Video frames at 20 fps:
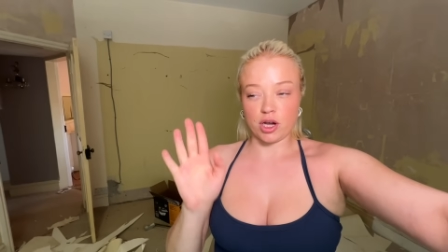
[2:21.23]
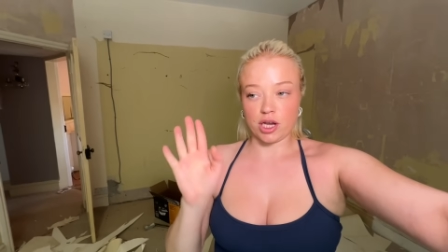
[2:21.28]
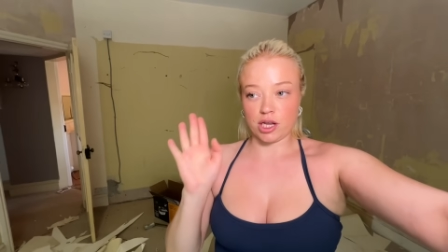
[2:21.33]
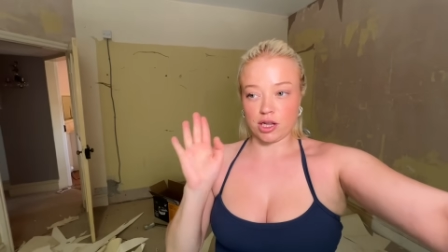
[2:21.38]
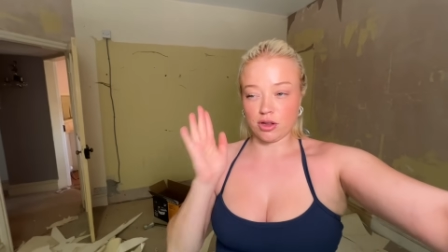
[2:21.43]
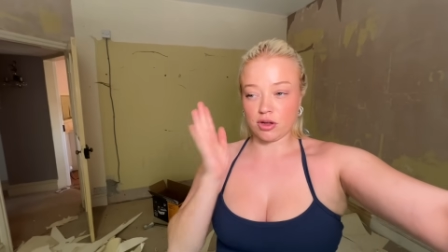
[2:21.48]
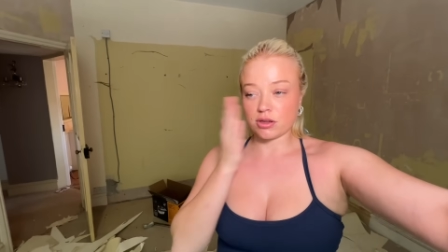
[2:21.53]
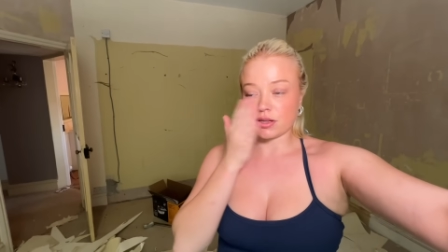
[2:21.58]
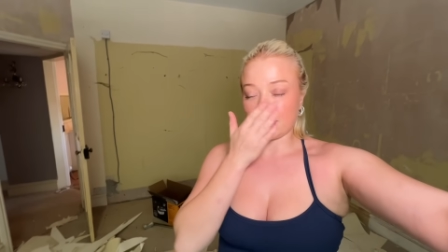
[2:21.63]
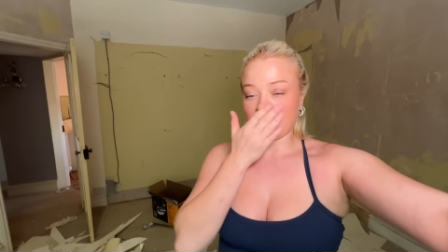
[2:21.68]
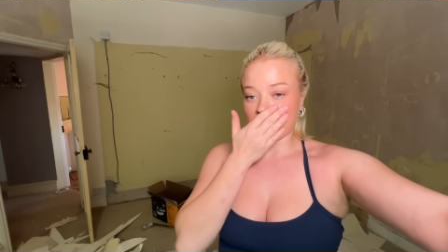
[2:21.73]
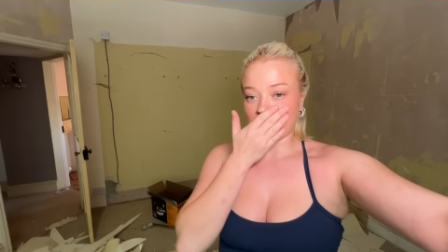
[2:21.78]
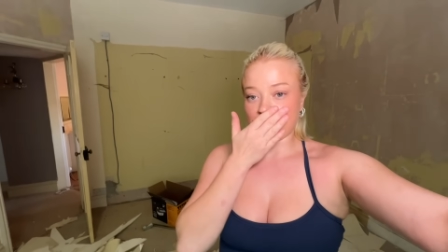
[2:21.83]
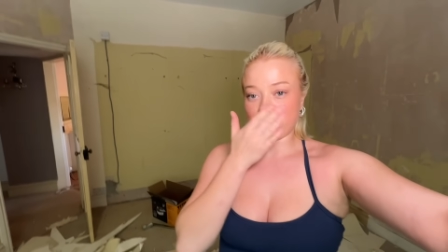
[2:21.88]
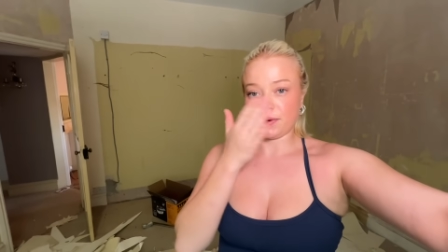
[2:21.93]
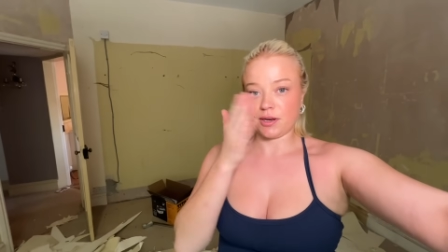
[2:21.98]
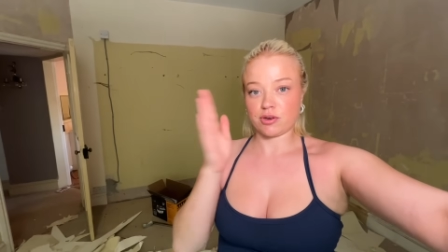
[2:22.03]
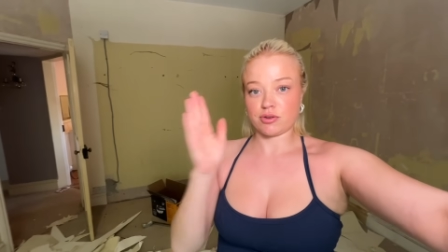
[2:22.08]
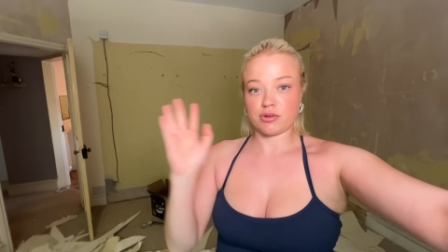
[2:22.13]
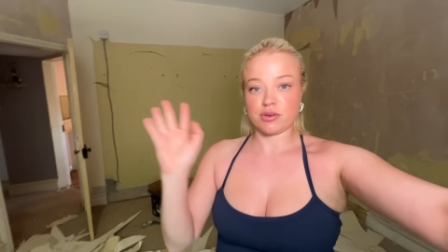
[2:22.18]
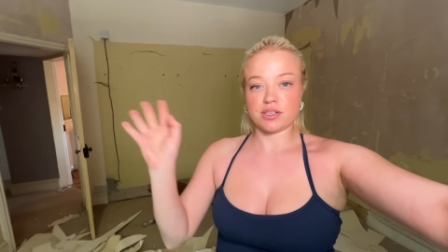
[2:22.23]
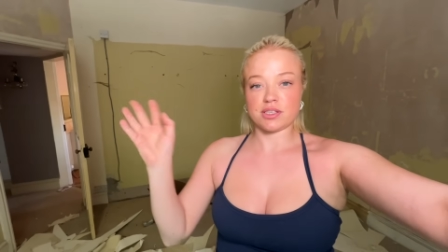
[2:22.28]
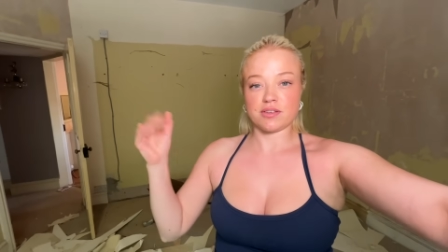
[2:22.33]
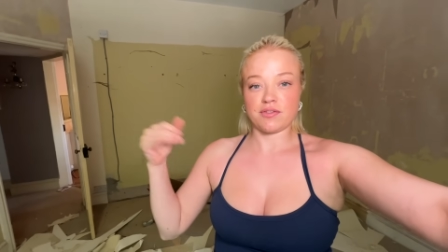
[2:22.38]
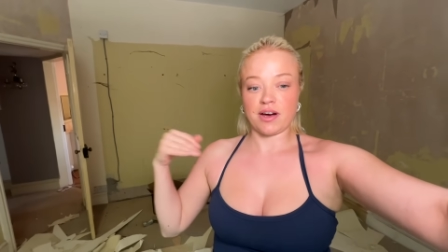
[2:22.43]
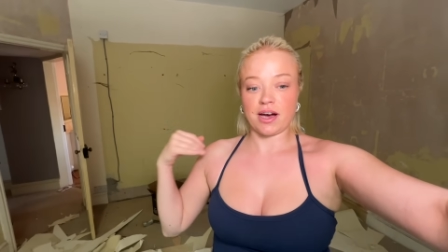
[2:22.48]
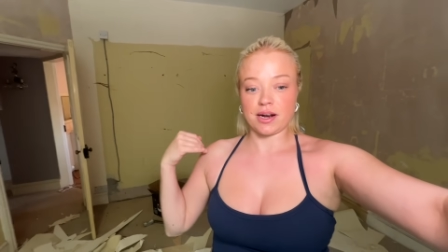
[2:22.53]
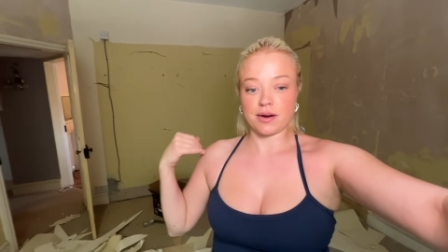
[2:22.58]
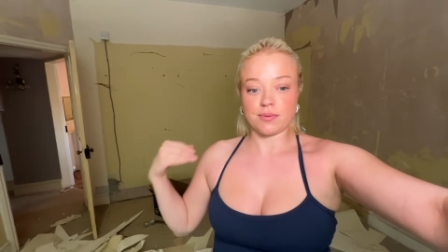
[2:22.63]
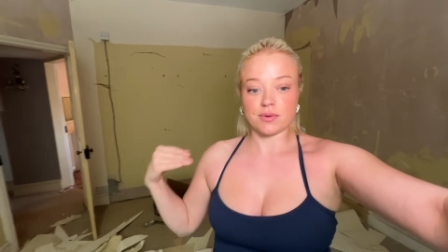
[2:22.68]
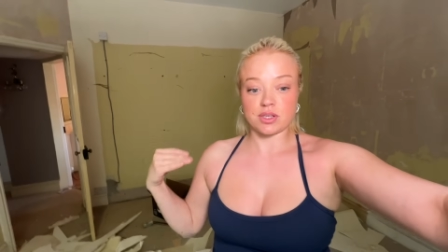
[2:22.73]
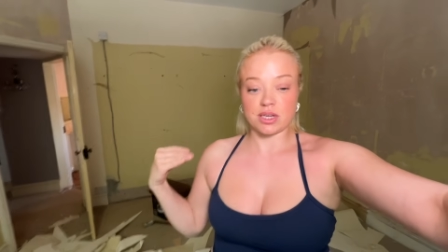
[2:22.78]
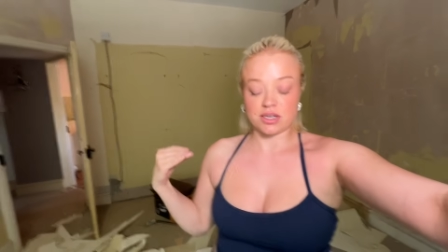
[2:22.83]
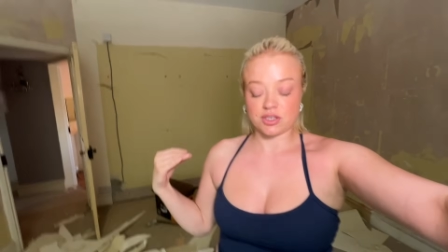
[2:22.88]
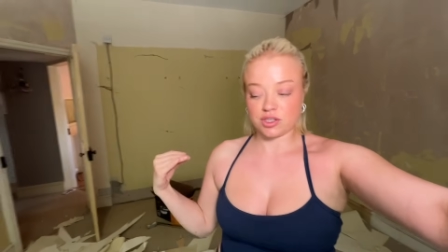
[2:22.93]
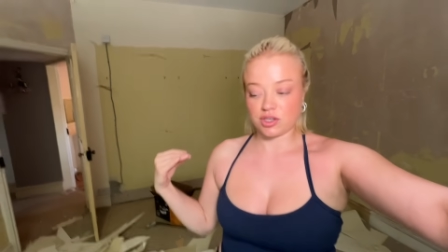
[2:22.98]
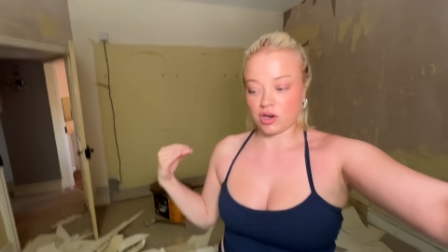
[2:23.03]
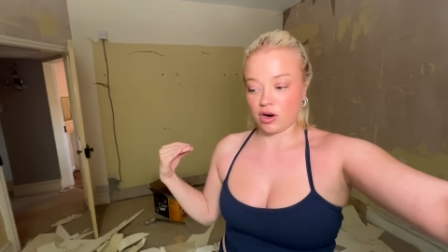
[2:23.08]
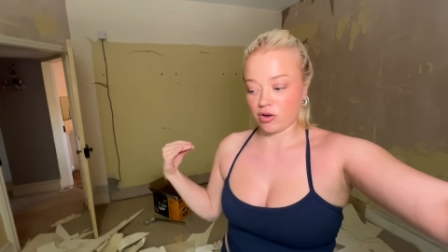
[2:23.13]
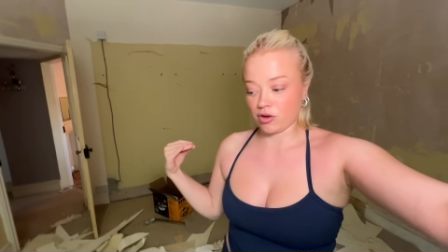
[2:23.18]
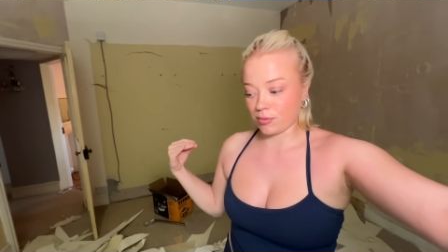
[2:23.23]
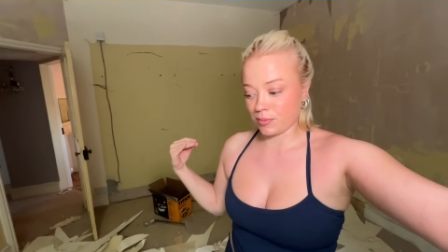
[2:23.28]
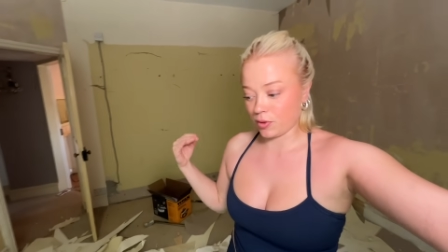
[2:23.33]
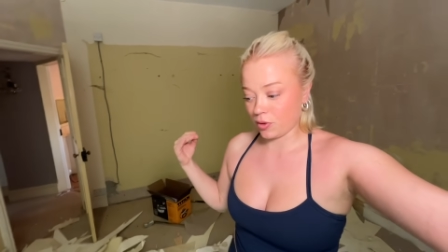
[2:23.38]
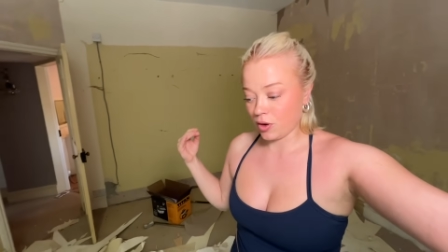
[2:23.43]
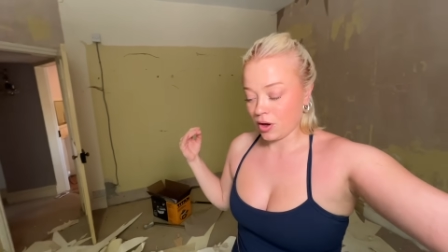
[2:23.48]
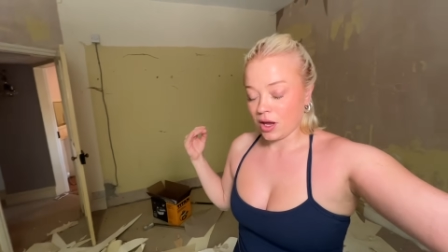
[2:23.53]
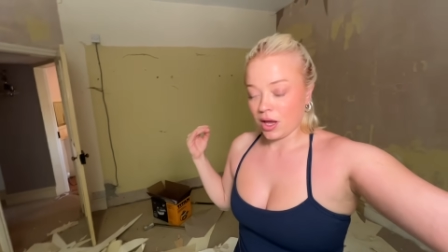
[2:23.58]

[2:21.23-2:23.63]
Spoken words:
He looked like he'd been crucified. It was actually horrible.